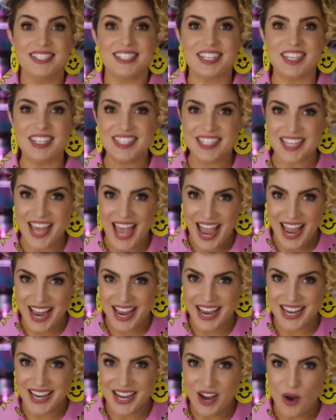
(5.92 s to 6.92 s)

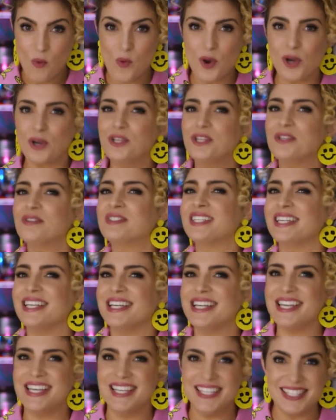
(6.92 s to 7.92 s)
Today, we're using
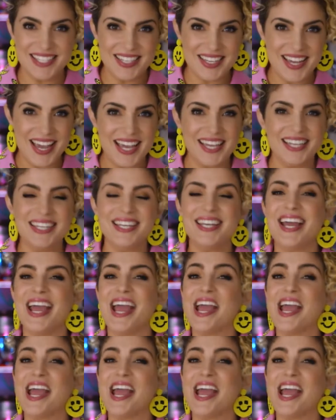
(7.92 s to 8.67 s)
Easy Candy